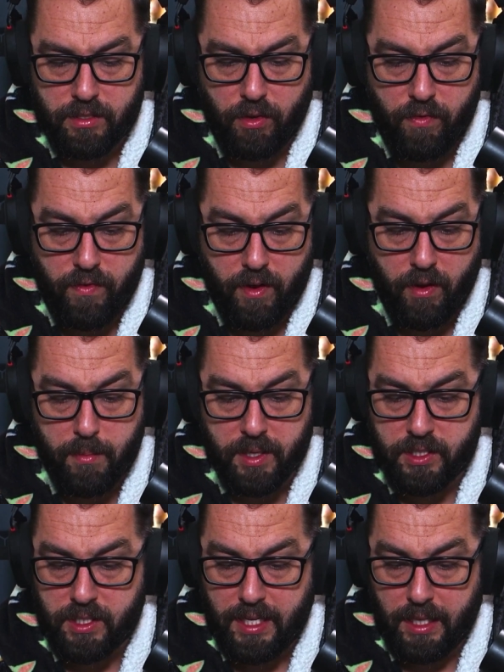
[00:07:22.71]
very
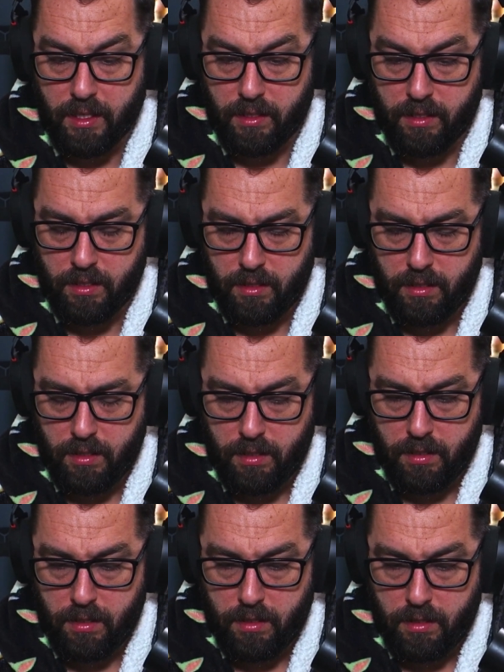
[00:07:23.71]
much talent,
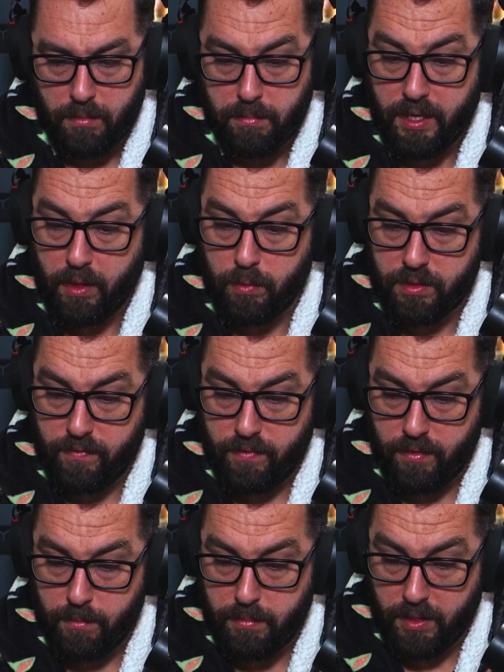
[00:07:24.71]
but he was
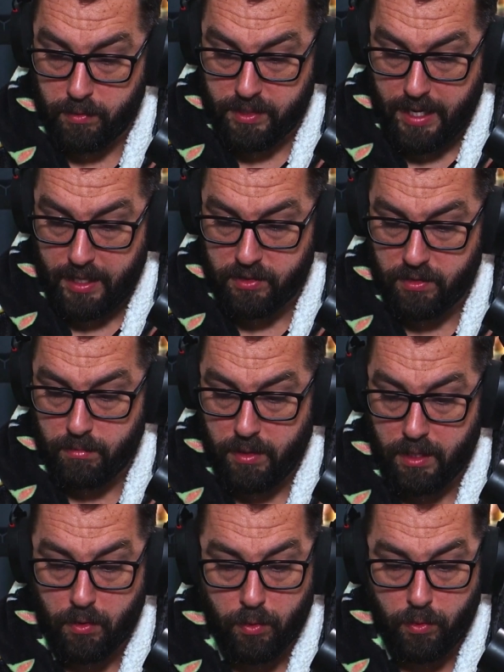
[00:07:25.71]
handsome
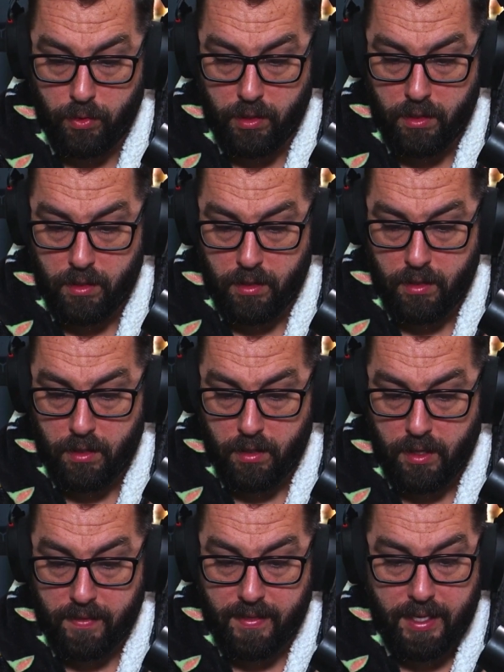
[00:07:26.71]
and good,
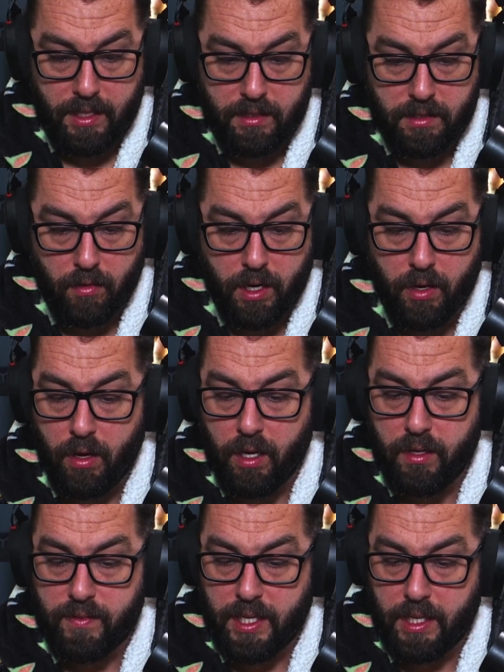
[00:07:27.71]
and these are a kind
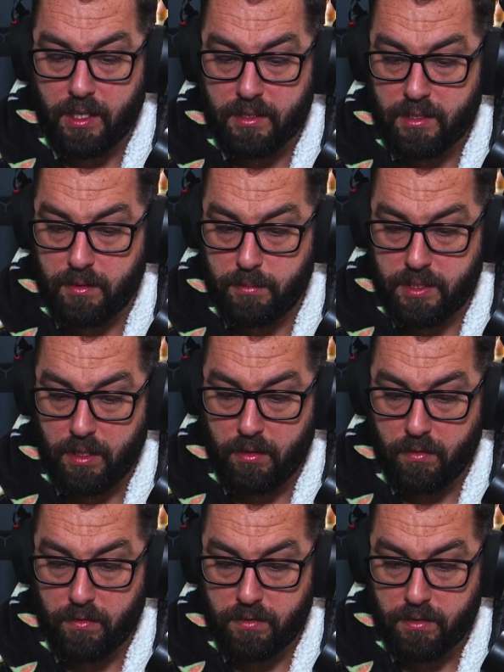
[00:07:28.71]
of talents
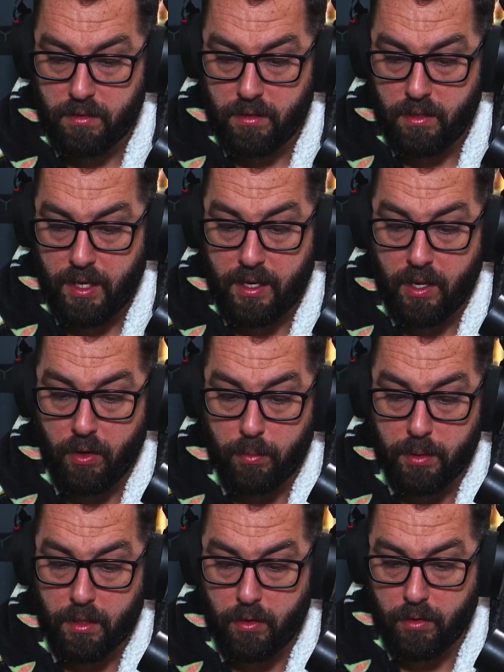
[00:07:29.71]
themselves, and help
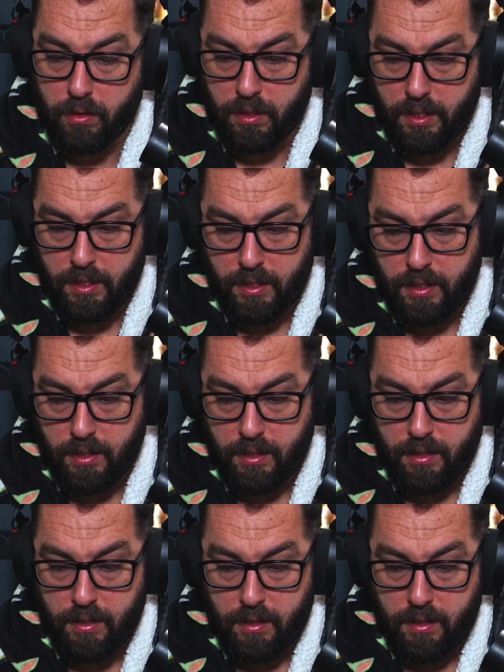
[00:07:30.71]
along.
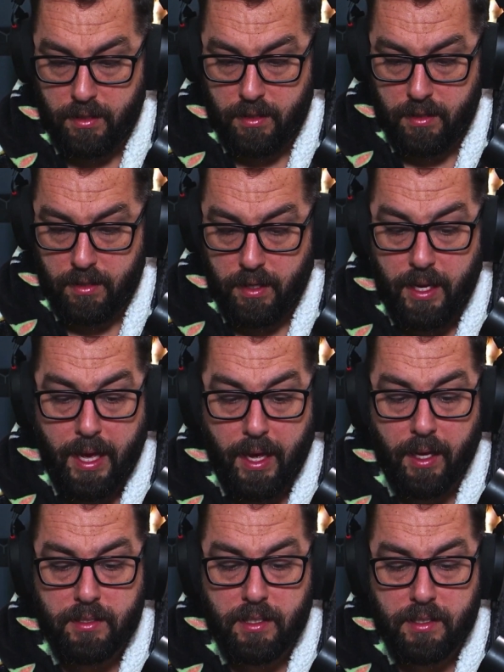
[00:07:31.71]
He
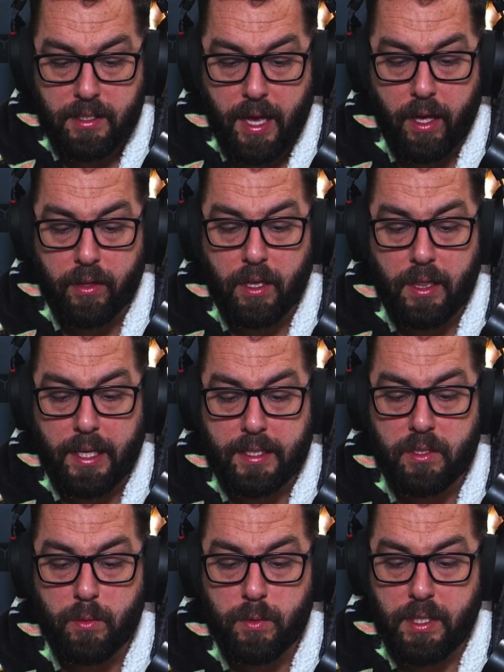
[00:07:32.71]
asked us how the
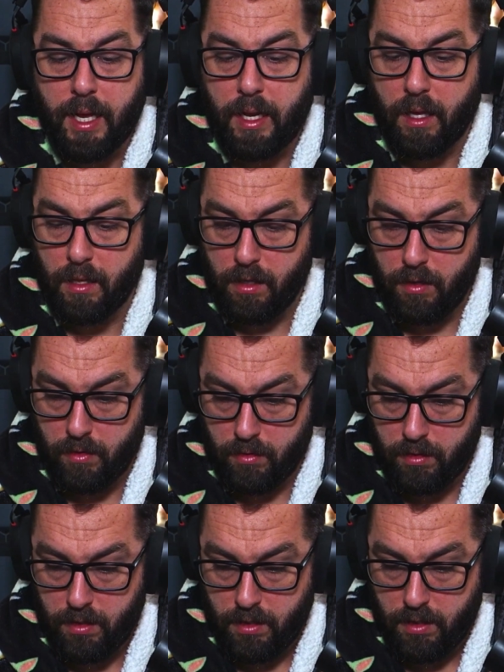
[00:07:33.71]
lesson was getting along,
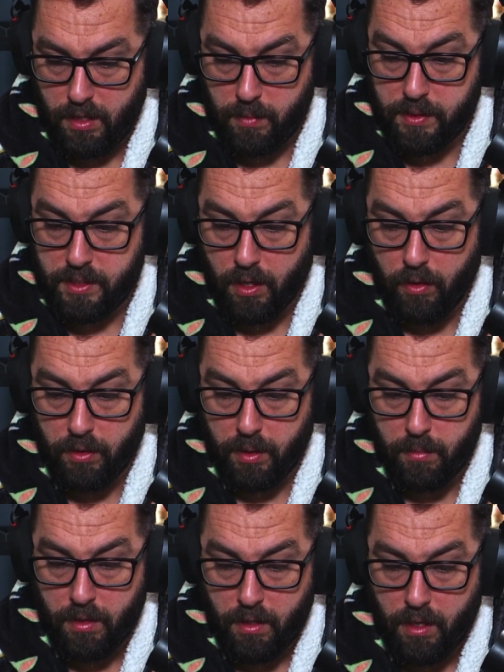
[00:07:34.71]
and we told him
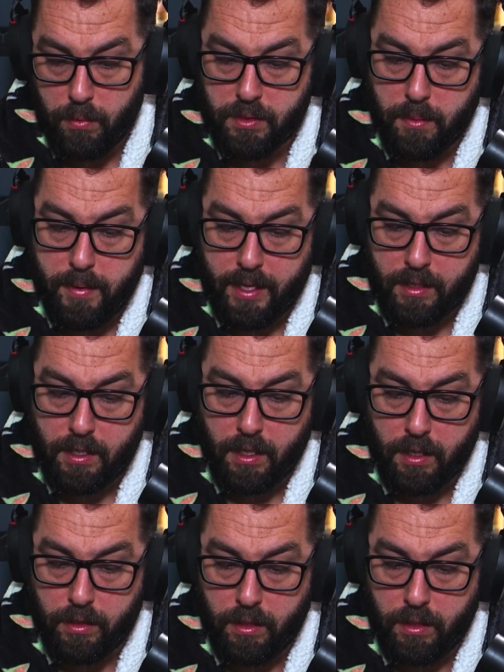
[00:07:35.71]
it was about done,